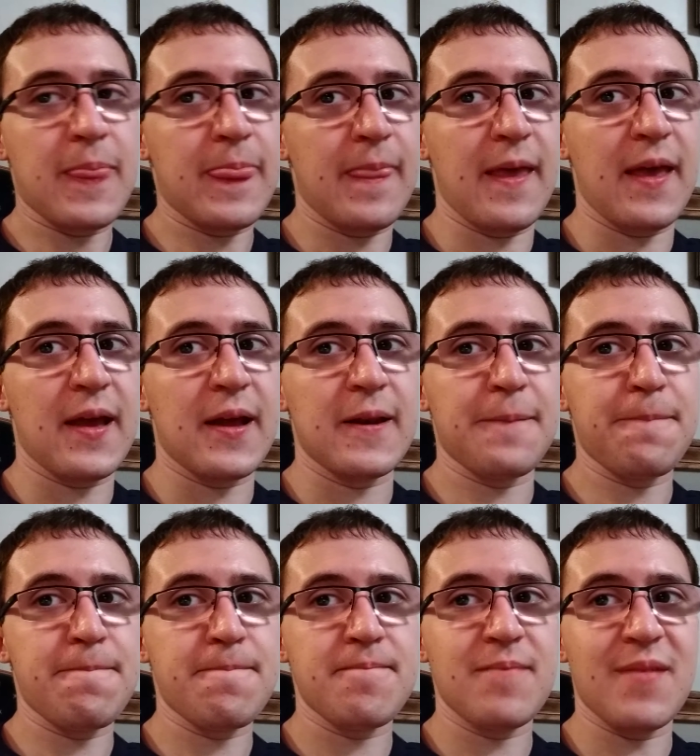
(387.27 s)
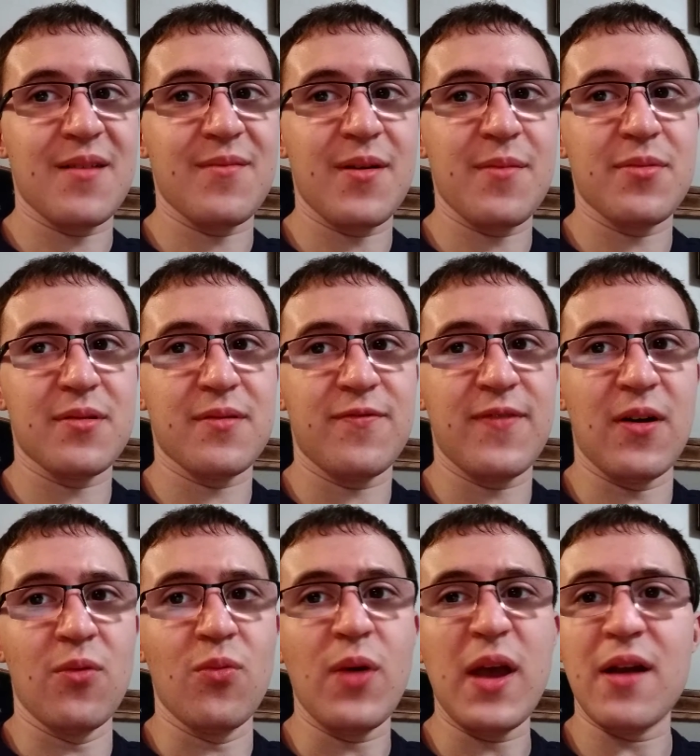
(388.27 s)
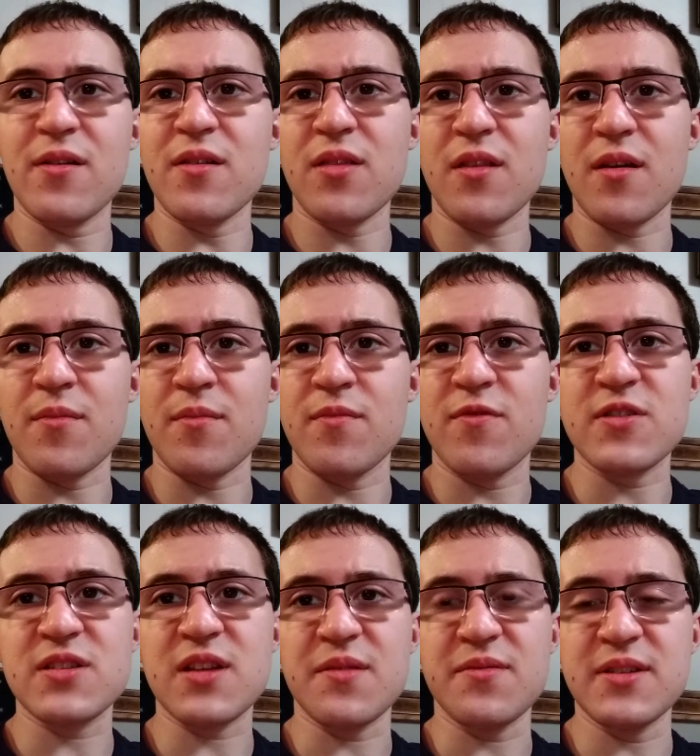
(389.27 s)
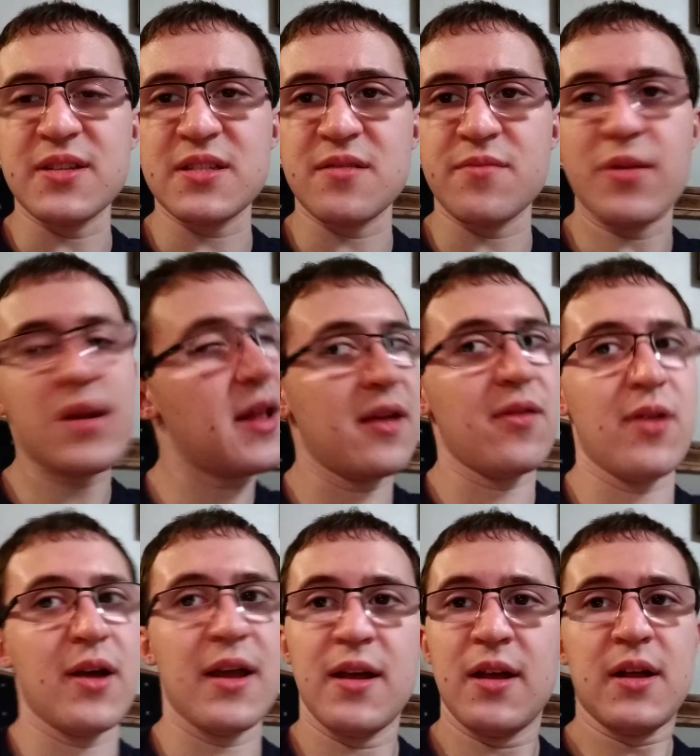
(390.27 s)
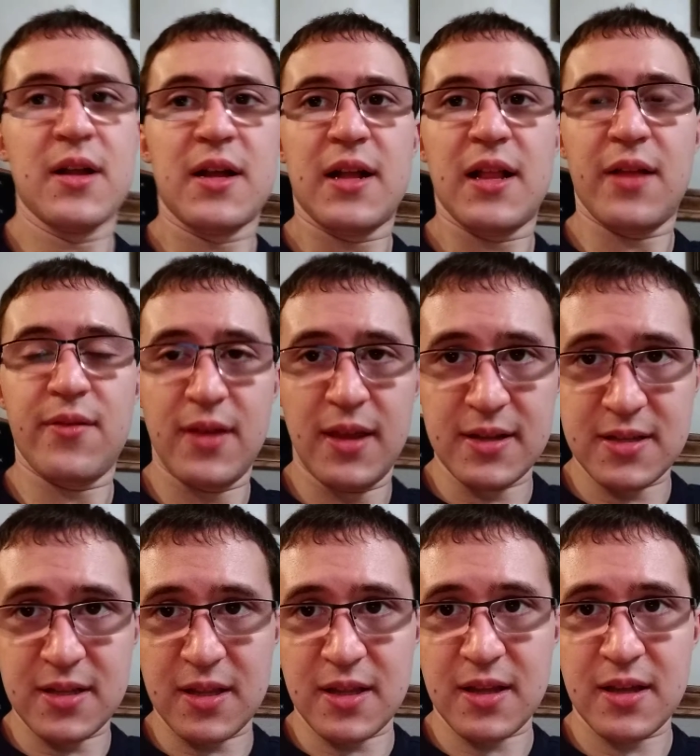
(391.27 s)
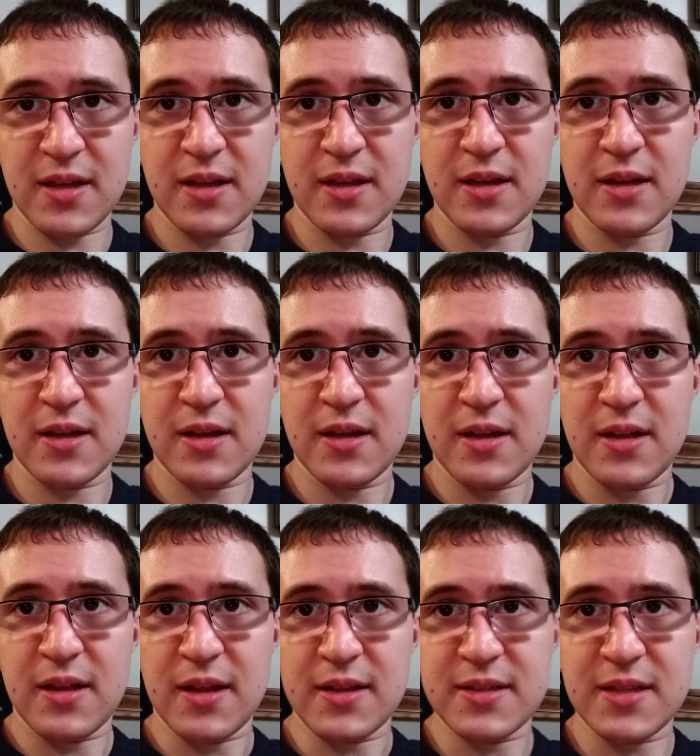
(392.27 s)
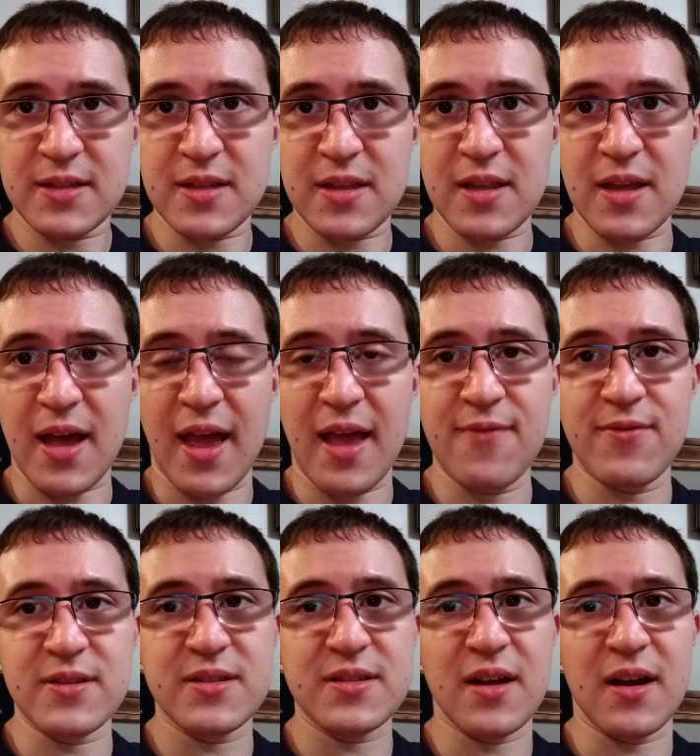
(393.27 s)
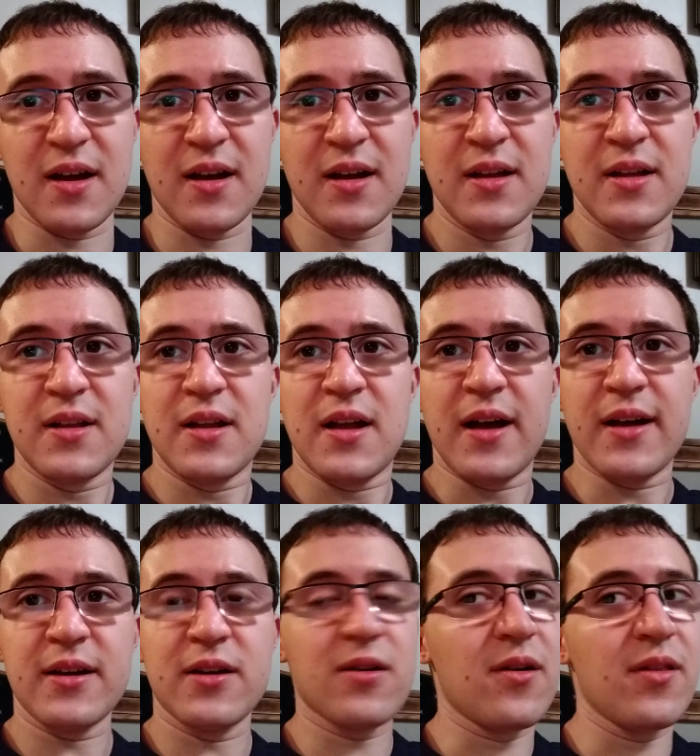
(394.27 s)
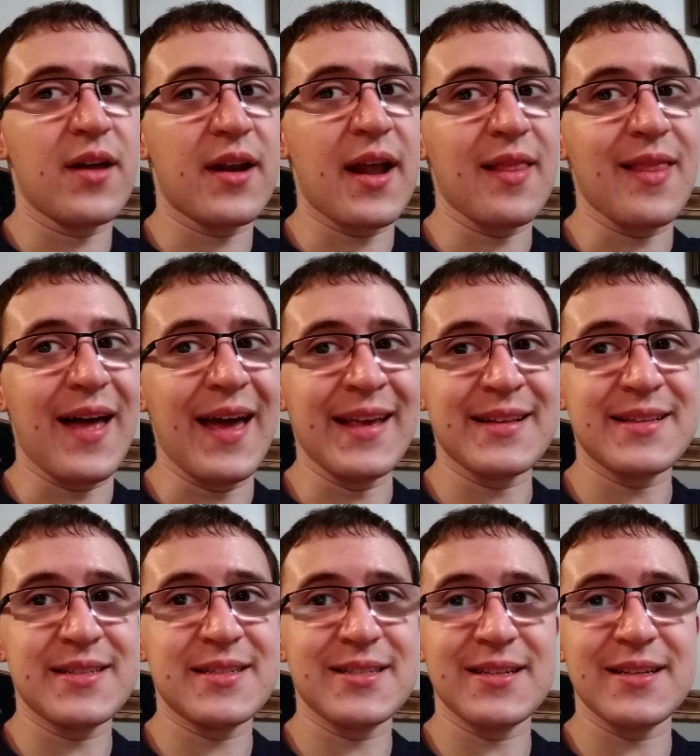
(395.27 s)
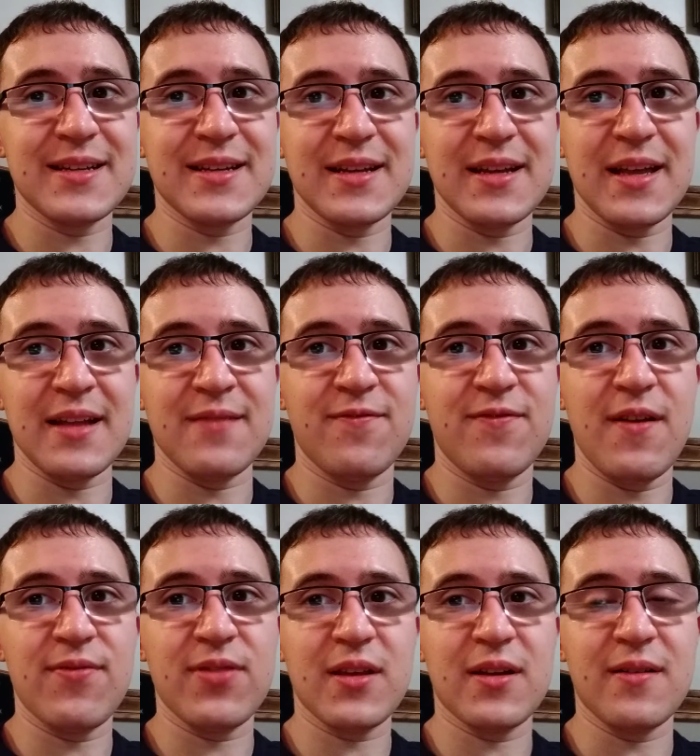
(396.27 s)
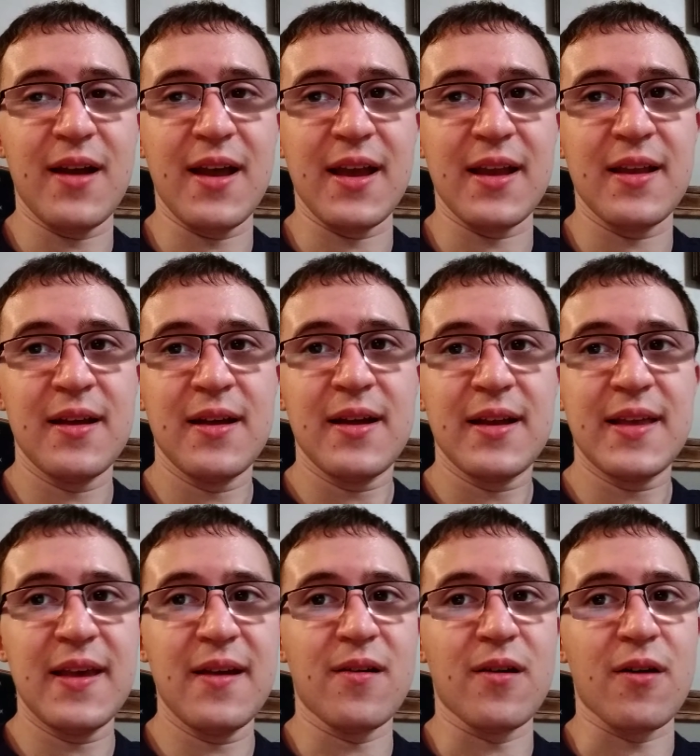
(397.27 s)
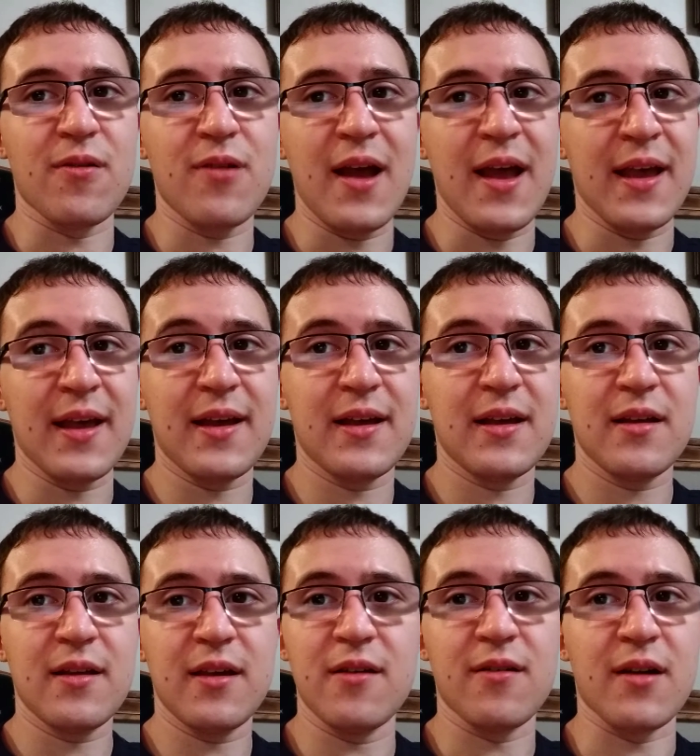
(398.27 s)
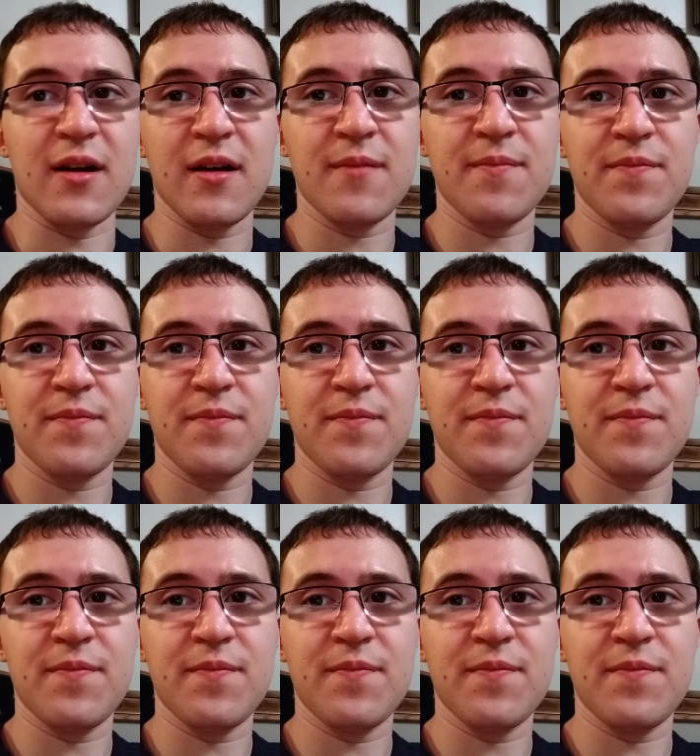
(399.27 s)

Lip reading: And I remember it felt weird in them for some reason. But anyway, let's get to the I even saw a girl that I liked in 5th grade, Kira.